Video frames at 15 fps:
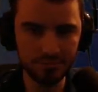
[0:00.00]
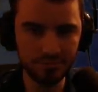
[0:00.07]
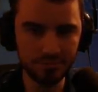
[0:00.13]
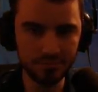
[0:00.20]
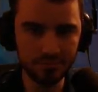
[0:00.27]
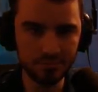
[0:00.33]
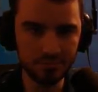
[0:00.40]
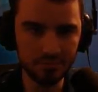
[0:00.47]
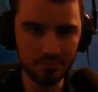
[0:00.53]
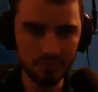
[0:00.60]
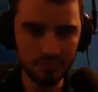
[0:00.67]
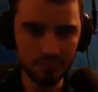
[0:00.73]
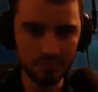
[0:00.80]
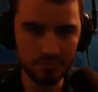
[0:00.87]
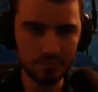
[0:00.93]

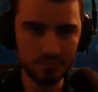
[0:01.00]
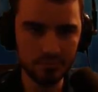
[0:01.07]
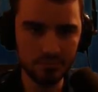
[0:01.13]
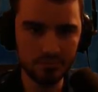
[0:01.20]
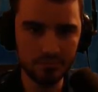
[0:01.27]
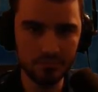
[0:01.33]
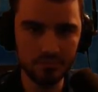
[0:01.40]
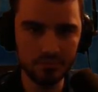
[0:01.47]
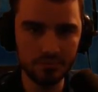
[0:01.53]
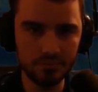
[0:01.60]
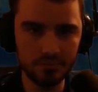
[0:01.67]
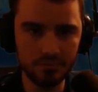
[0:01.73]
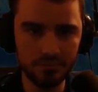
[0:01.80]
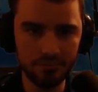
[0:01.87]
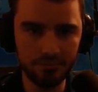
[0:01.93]

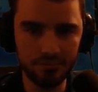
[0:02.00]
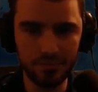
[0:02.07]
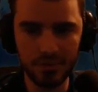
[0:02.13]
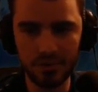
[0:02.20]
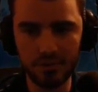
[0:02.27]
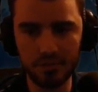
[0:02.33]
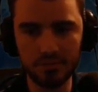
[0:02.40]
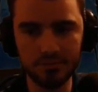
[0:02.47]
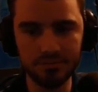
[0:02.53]
(silence)